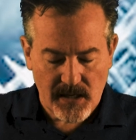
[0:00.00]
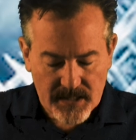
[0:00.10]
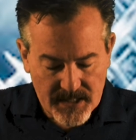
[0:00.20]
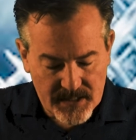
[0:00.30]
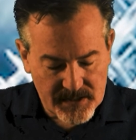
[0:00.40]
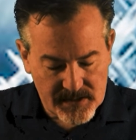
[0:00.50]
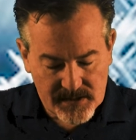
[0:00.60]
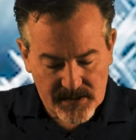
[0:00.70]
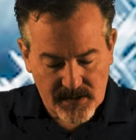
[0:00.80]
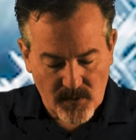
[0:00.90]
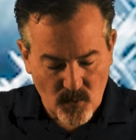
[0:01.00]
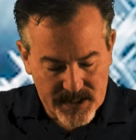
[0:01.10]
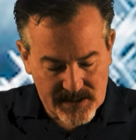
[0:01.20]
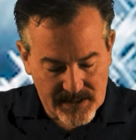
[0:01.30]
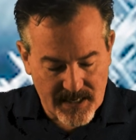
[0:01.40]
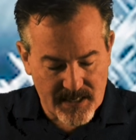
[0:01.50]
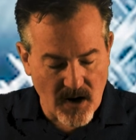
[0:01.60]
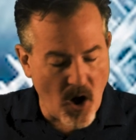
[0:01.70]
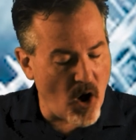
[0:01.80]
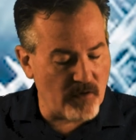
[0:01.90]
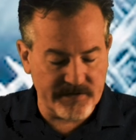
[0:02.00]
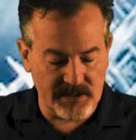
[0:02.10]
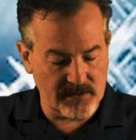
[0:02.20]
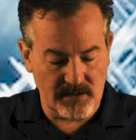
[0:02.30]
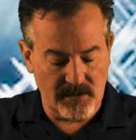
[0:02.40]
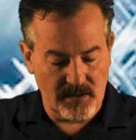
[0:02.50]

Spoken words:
This we said often,